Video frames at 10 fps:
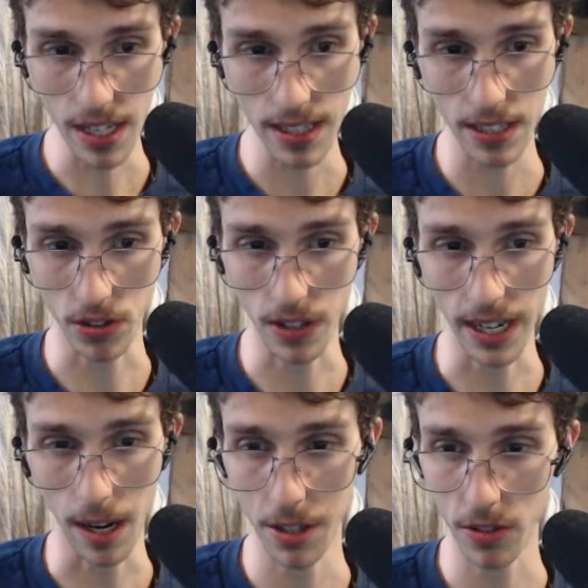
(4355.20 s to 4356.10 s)
That's great.
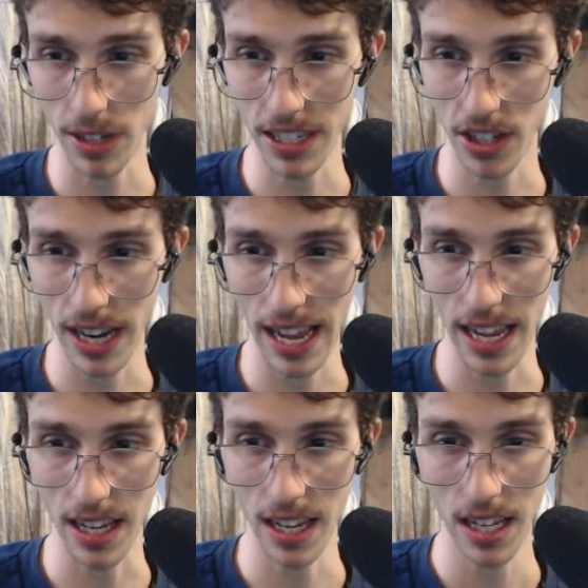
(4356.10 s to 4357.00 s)
I'm gonna render
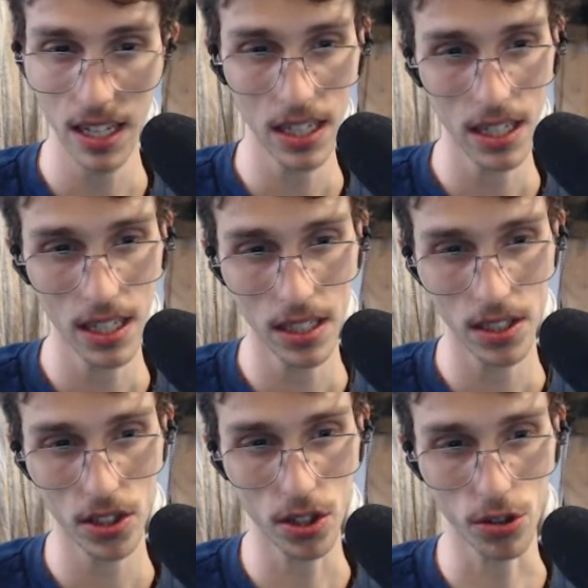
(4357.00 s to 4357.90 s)
a
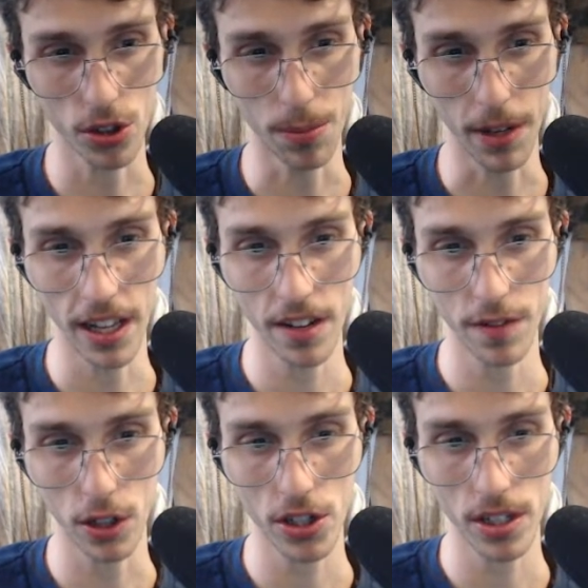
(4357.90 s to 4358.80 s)
social media
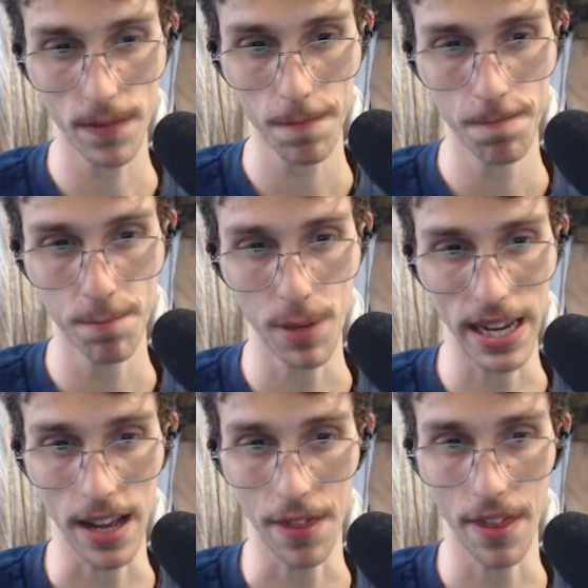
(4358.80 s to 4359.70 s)
version, but
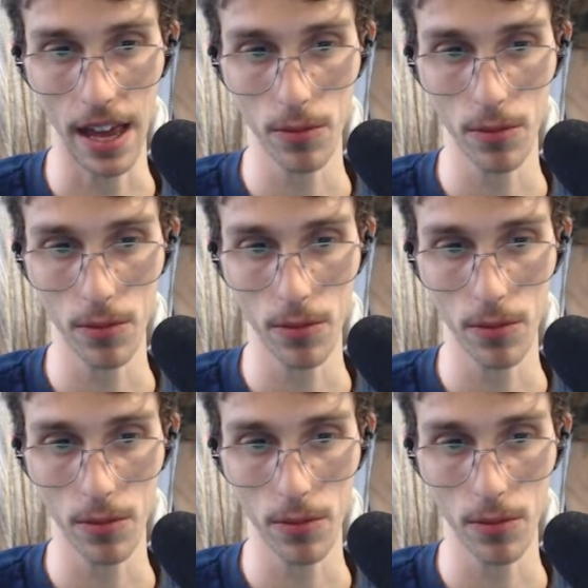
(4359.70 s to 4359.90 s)
yeah, that was